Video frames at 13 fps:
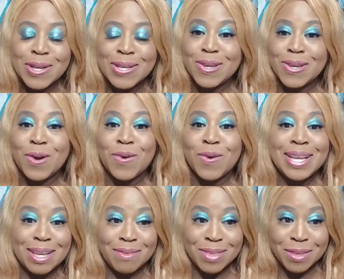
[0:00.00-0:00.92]
So
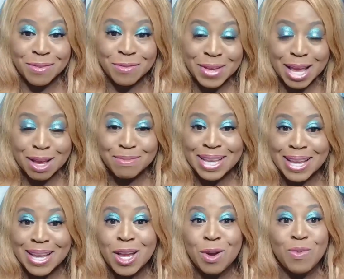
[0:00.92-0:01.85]
if the
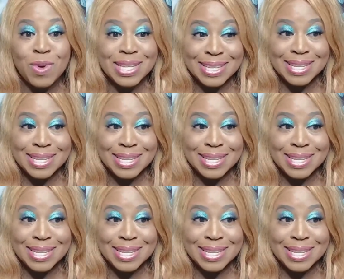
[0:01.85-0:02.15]
family wants to